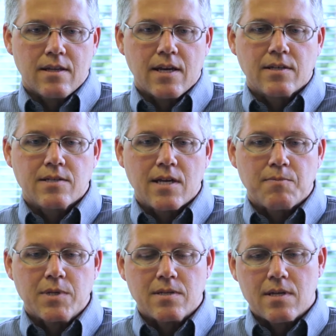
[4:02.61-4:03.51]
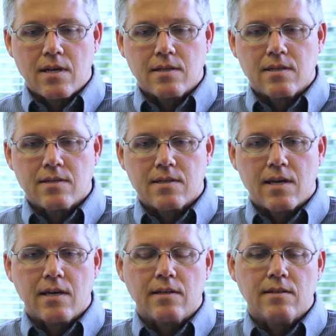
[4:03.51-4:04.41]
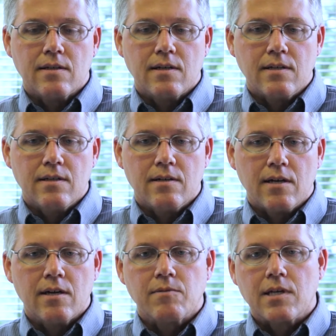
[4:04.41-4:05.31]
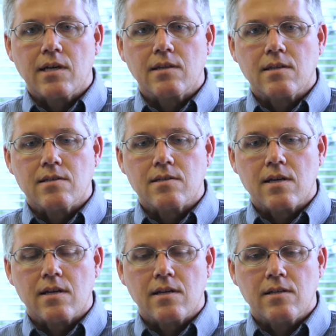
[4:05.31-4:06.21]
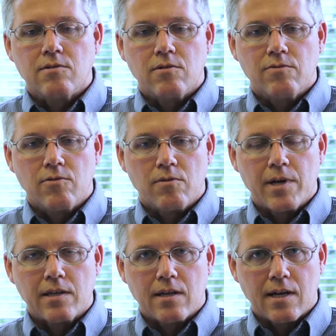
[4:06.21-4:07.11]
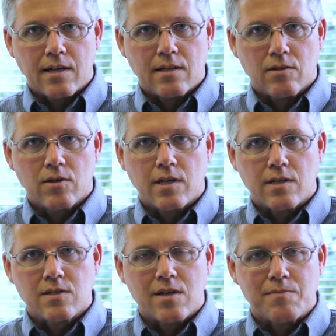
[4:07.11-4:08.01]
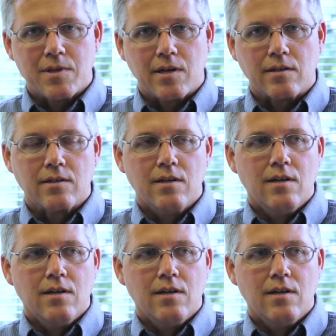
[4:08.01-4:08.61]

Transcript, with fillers: The next step is then to say, uh, you know, I have to get this data into a format that I can look at something,